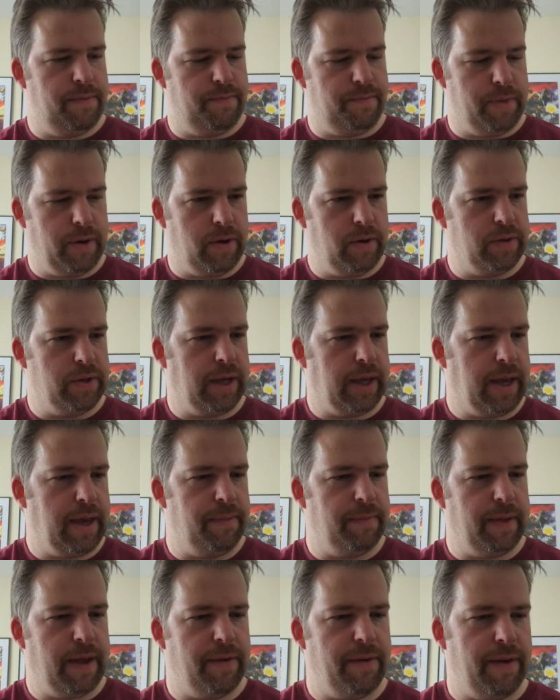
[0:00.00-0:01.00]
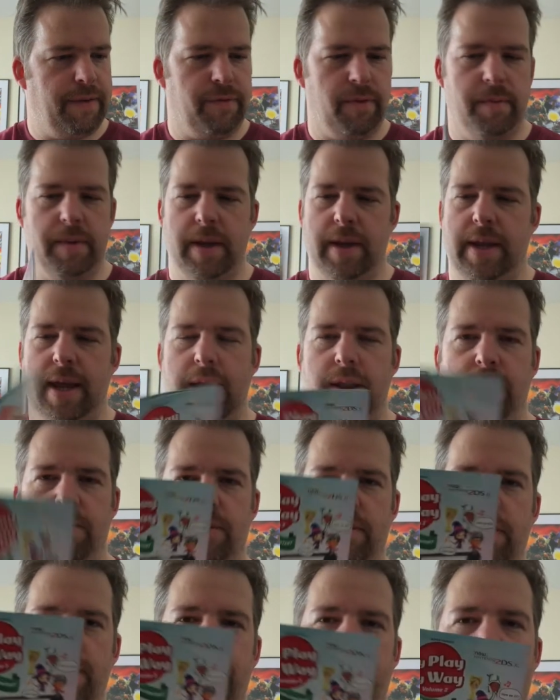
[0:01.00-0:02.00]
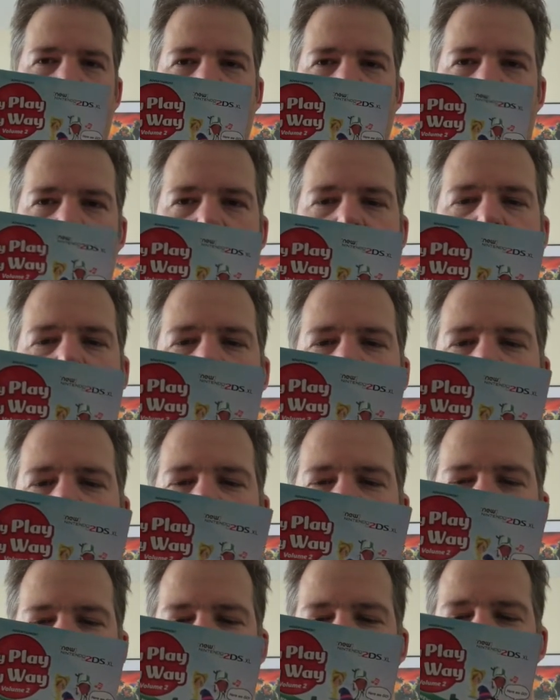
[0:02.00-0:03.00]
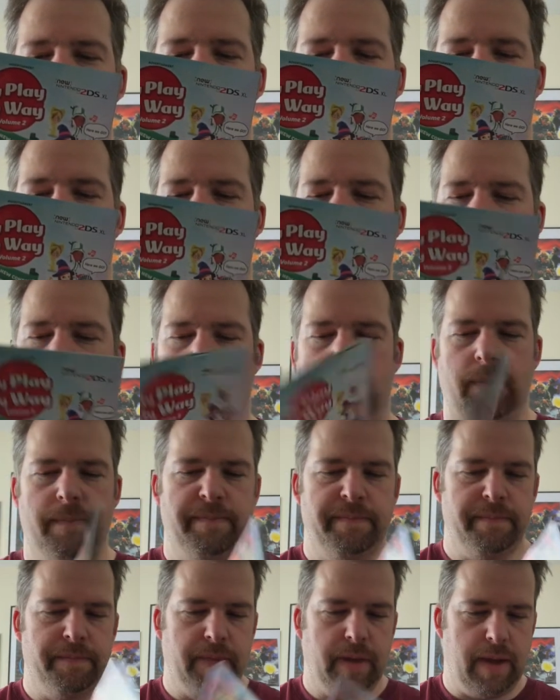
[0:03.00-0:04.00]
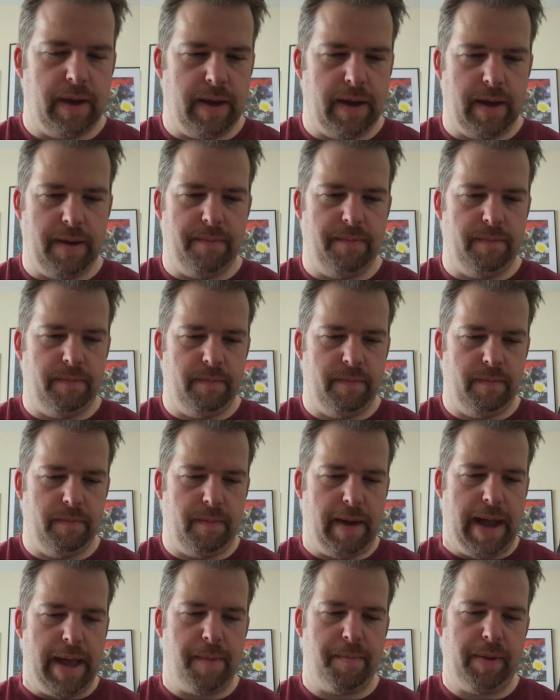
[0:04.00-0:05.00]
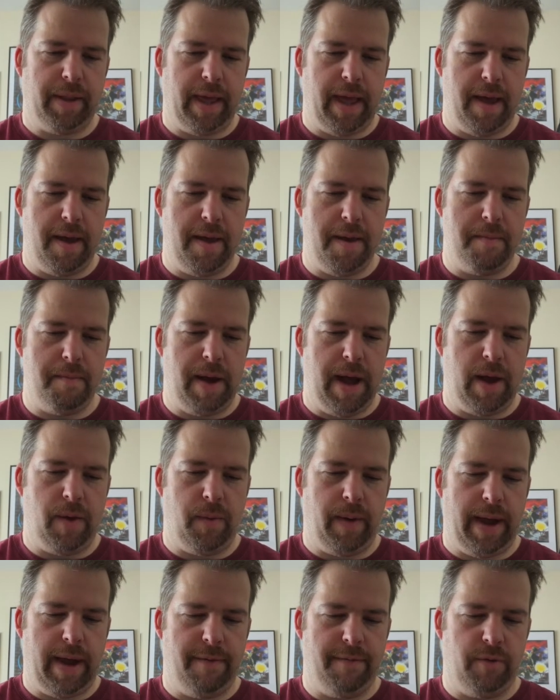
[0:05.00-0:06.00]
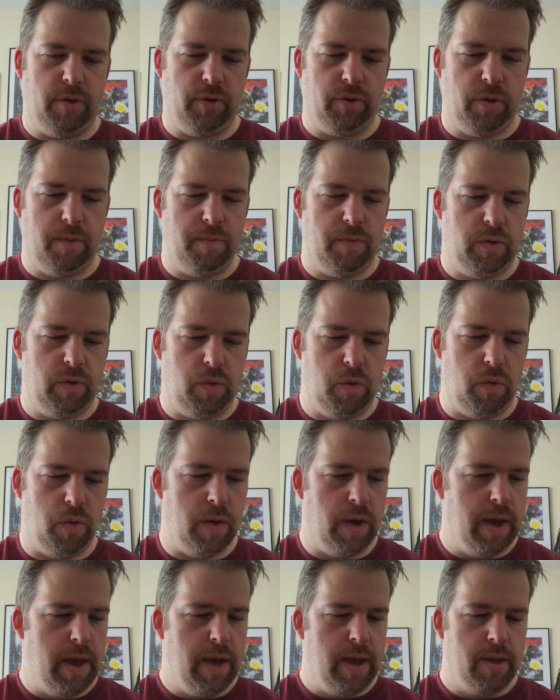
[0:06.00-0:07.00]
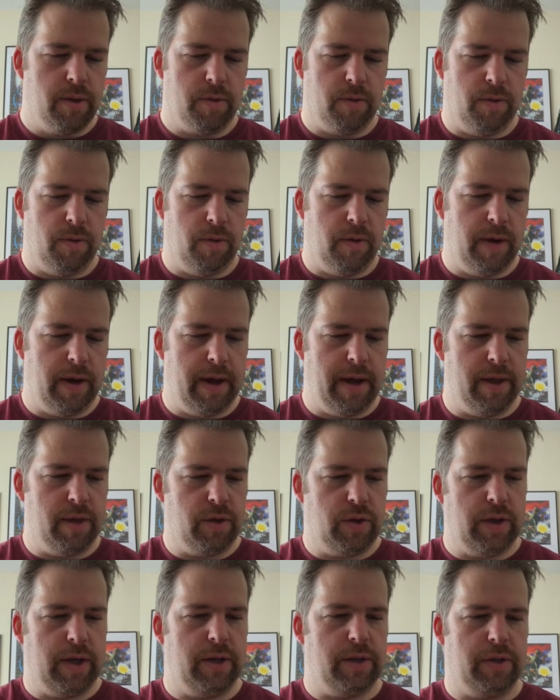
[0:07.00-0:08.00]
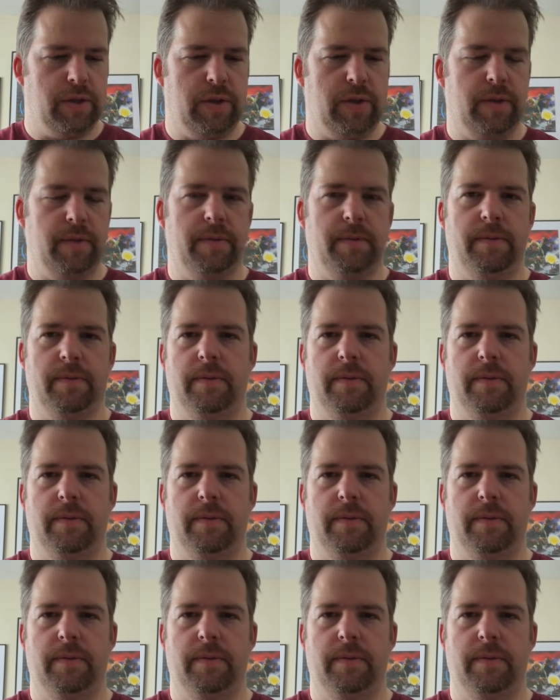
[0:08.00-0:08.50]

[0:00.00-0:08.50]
because it came direct from Nintendo, they've put this in the box. My Play, My Way Volume 2. So it's just